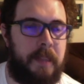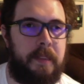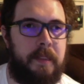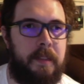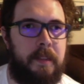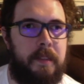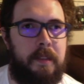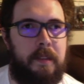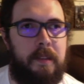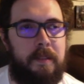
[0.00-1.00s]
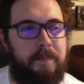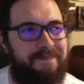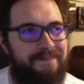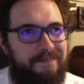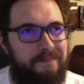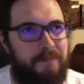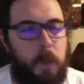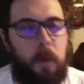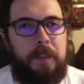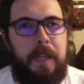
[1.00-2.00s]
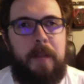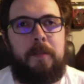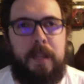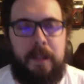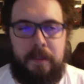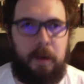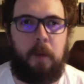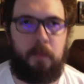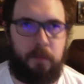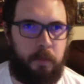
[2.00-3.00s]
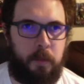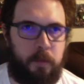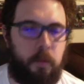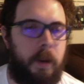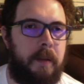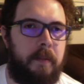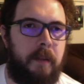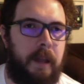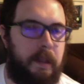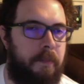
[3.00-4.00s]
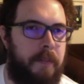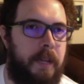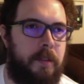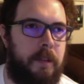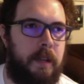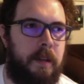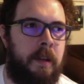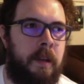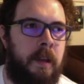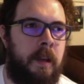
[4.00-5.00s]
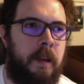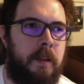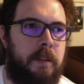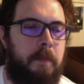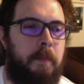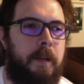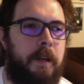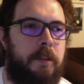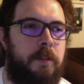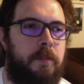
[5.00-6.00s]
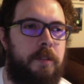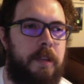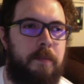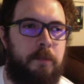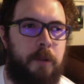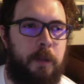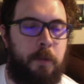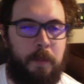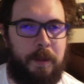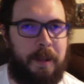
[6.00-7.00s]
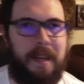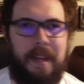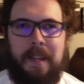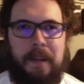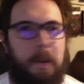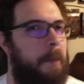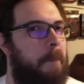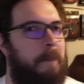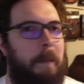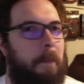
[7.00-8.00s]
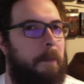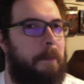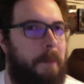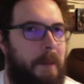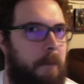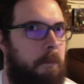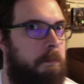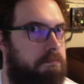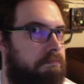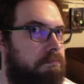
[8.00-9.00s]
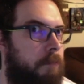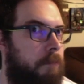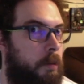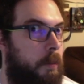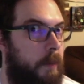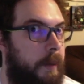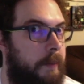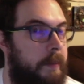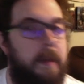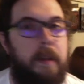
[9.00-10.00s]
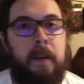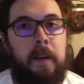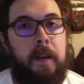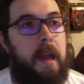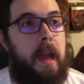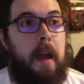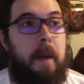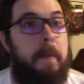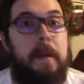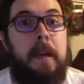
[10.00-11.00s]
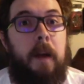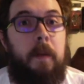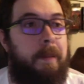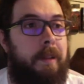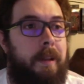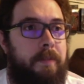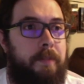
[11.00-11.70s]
the whole theater scene itself was great. I love that scene, simply because you see him transforming again, and all the people in there are like, what's going on? Me, I would have been like,